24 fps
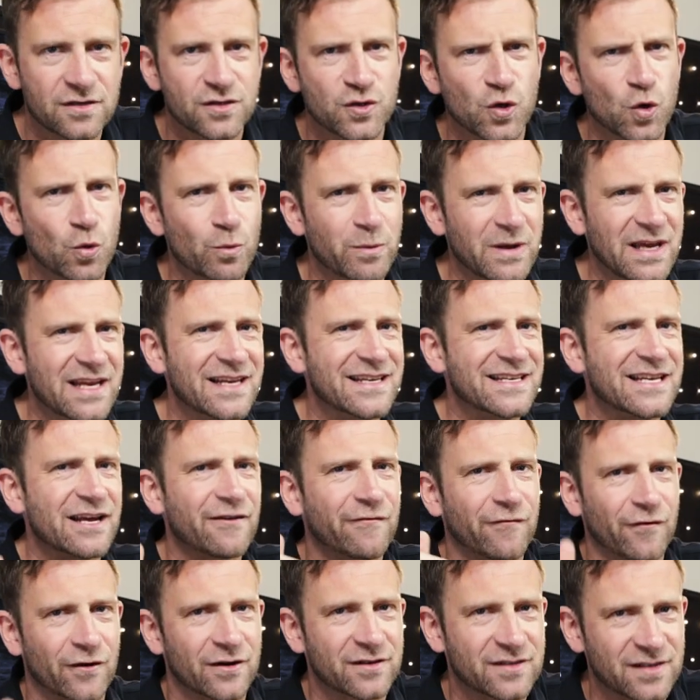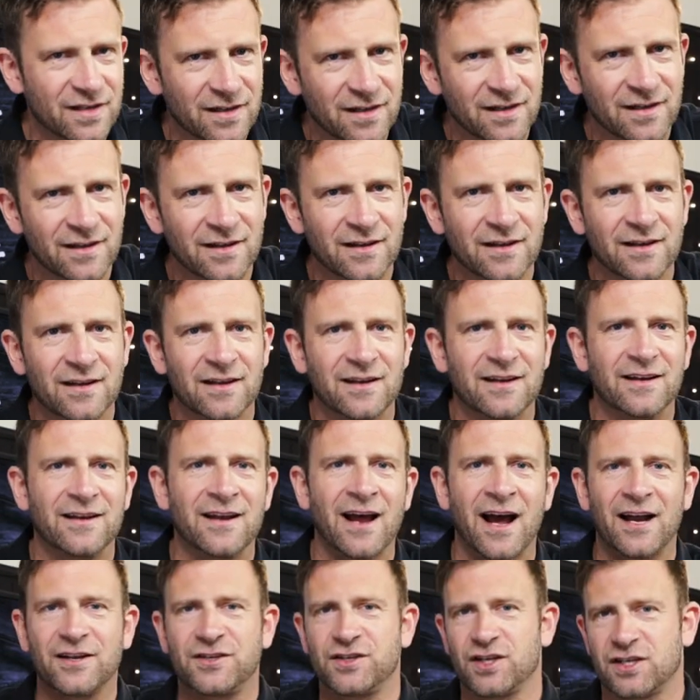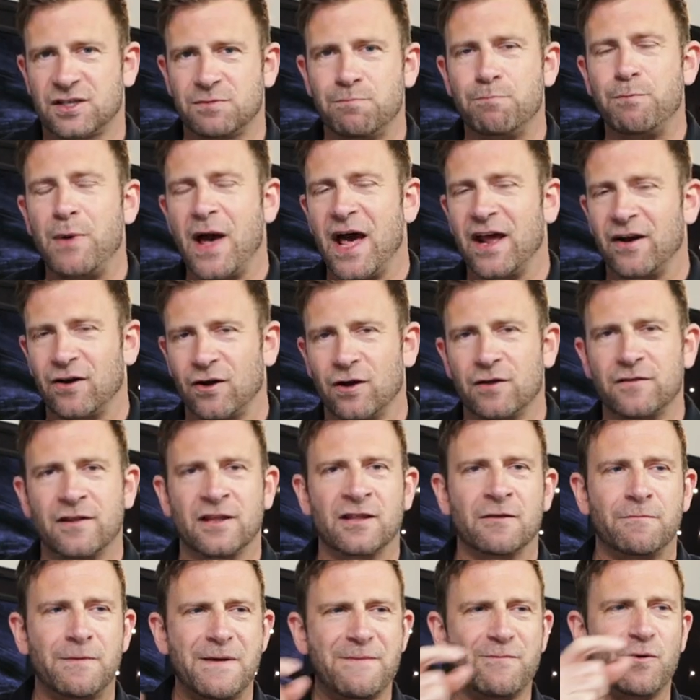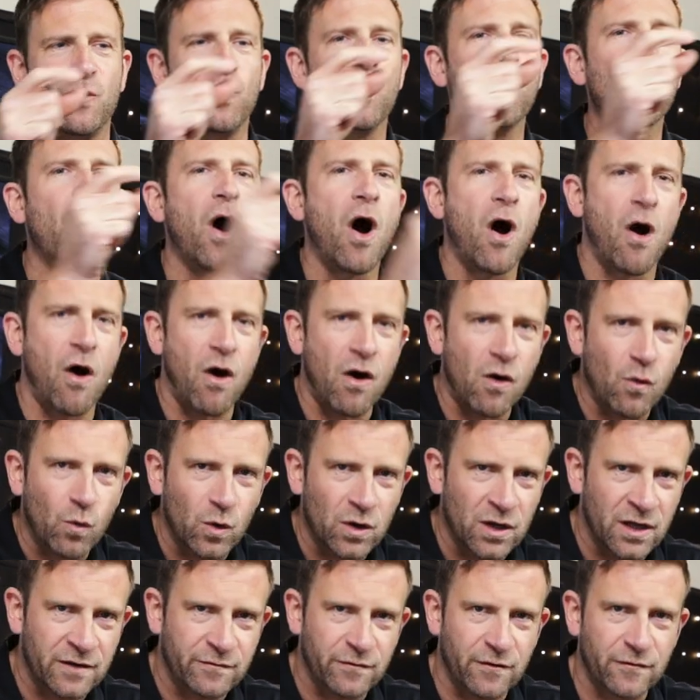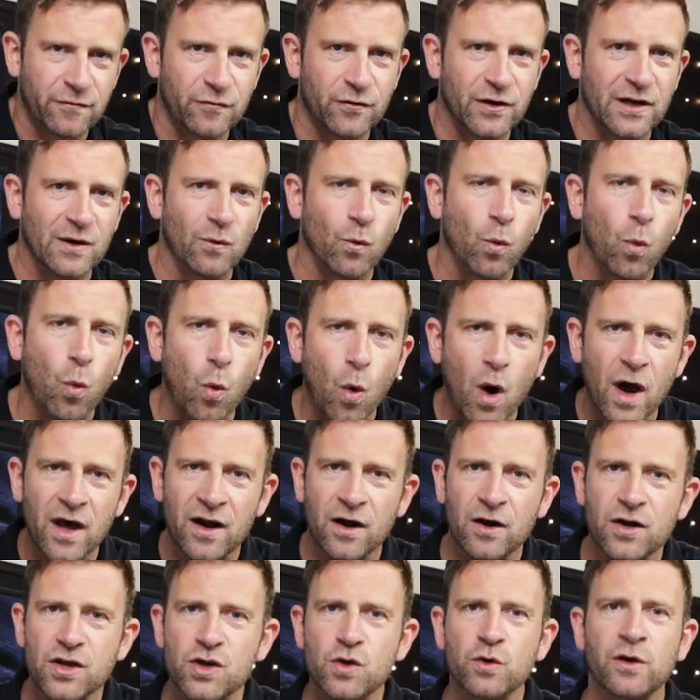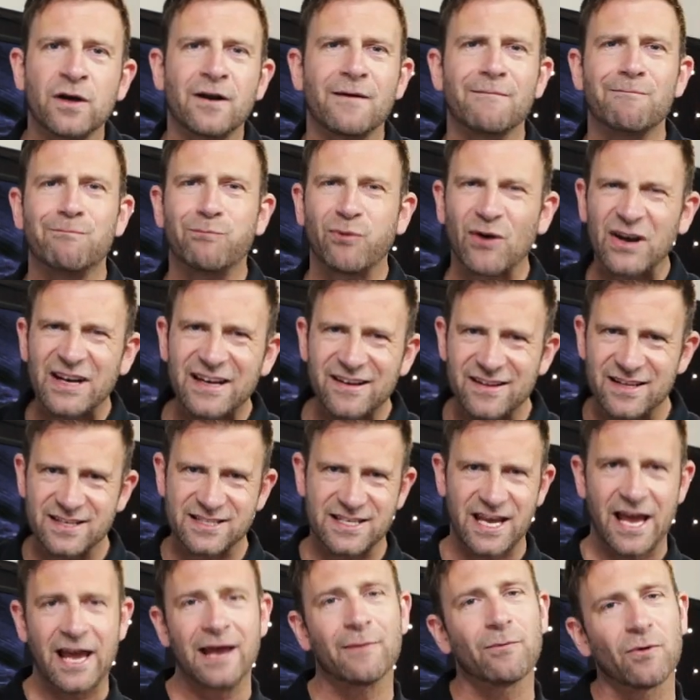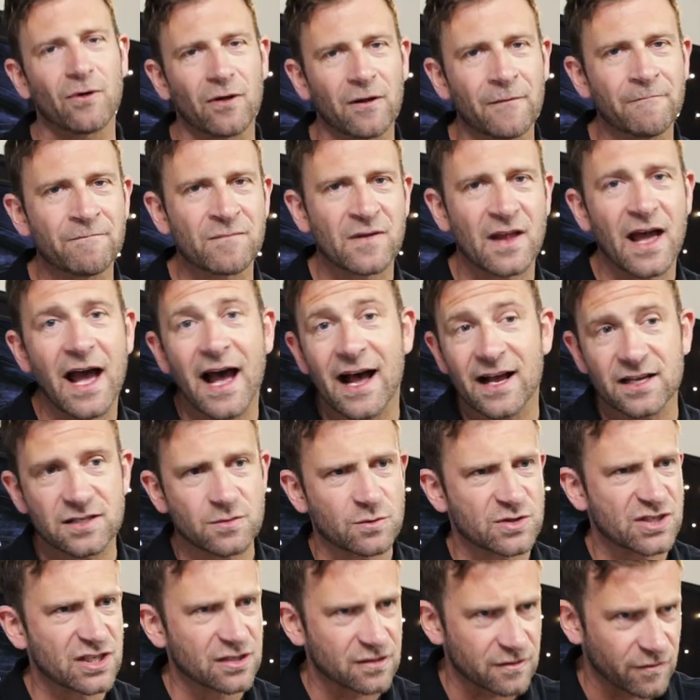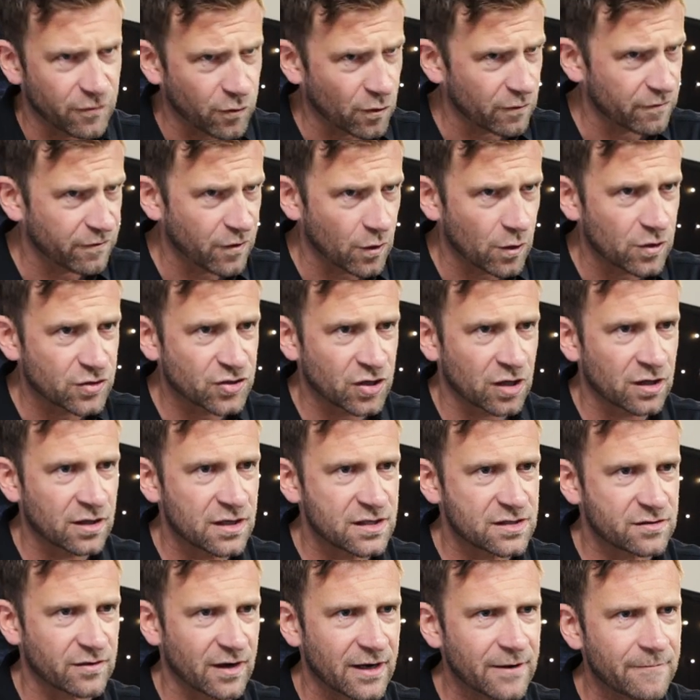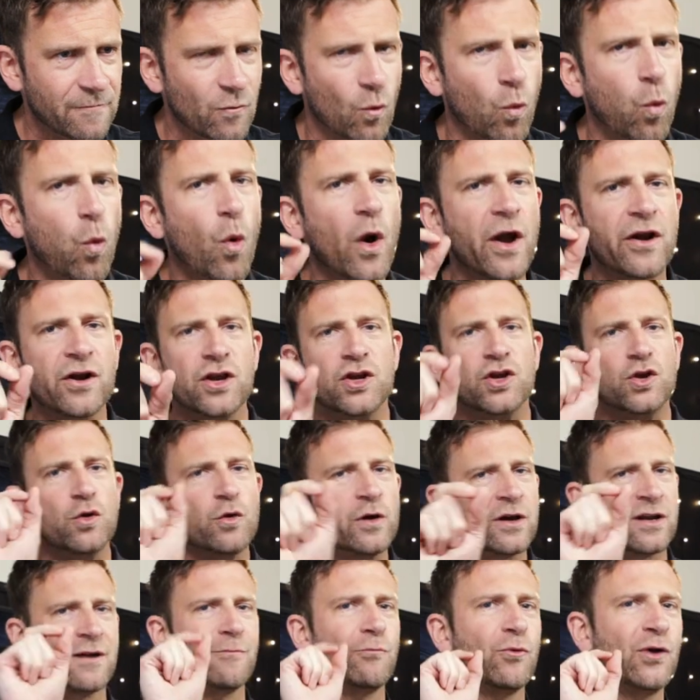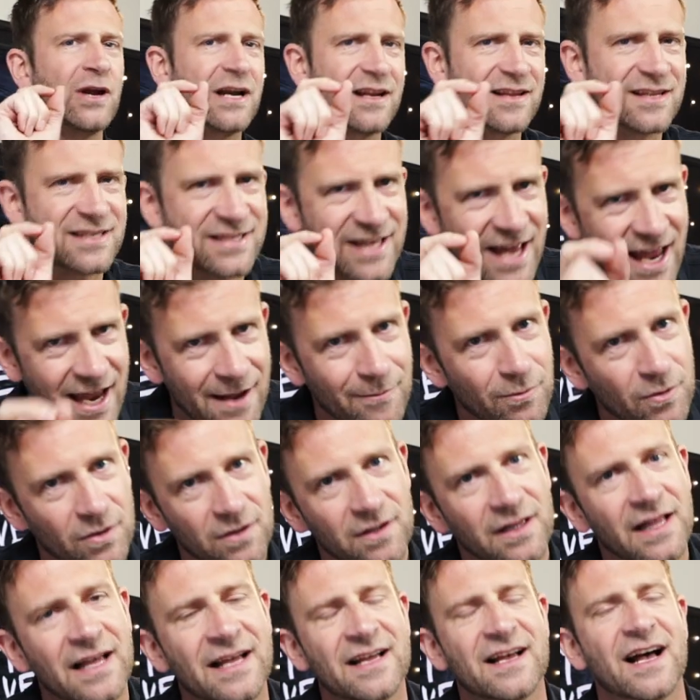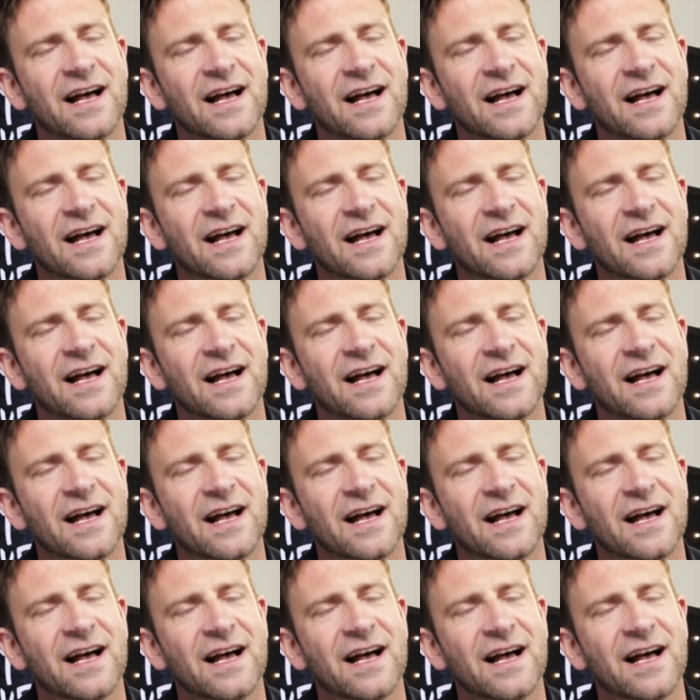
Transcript: to be different, not just better than the people who are willing for free? What are you gonna bring to the table as, well, she's a photojournalist, right? What are you gonna bring to the table